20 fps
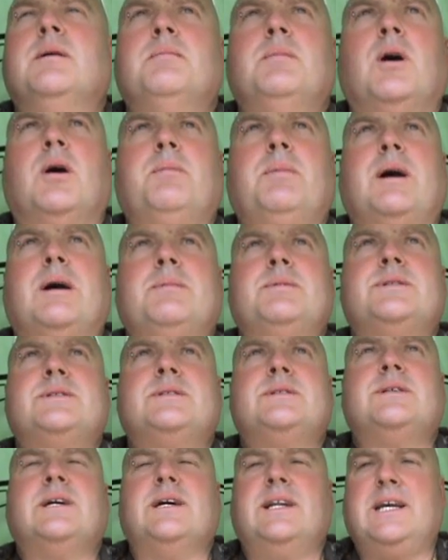
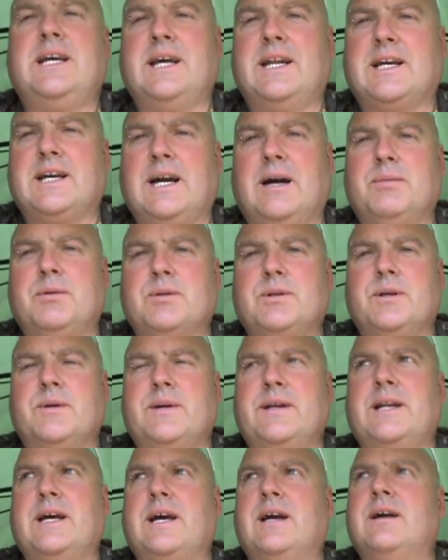pop-ups, and he had a couple
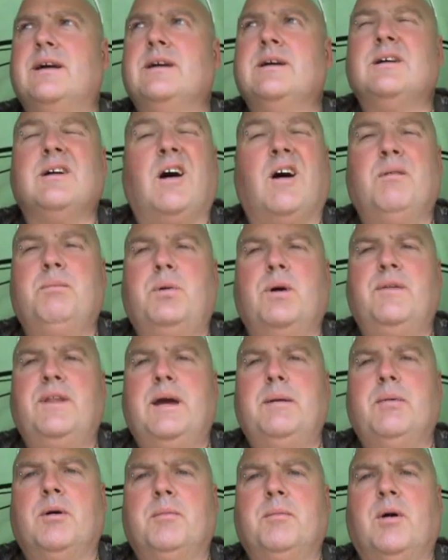doing that. I put
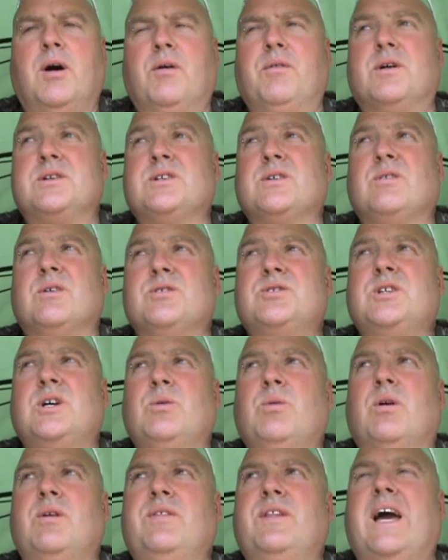them on my rods. I've got
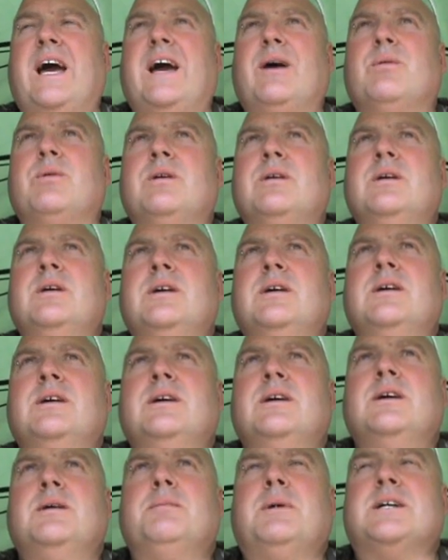2 on now,
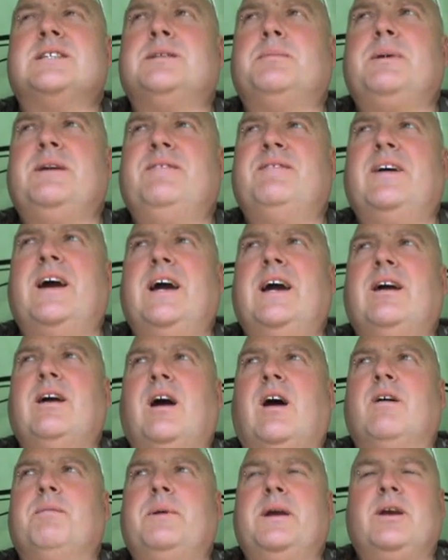but to be fair,
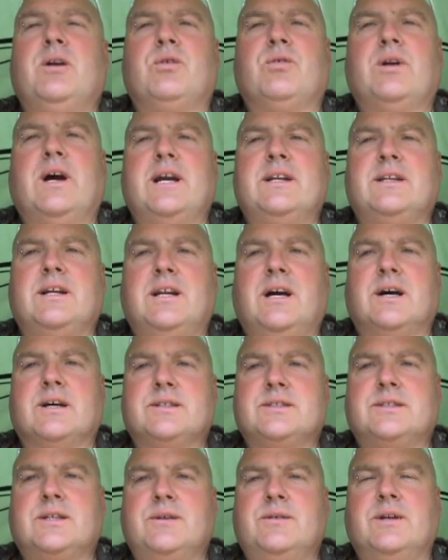I've been crayed the
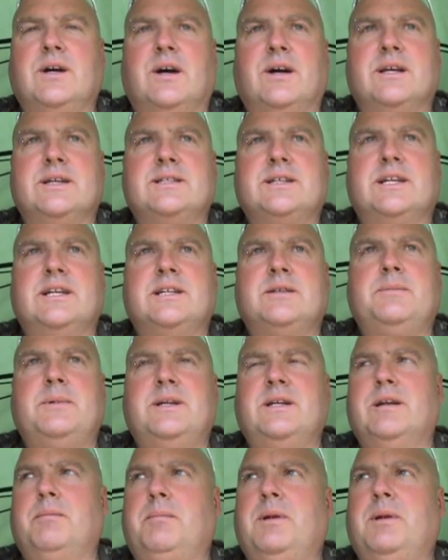last 2 nights and it's been a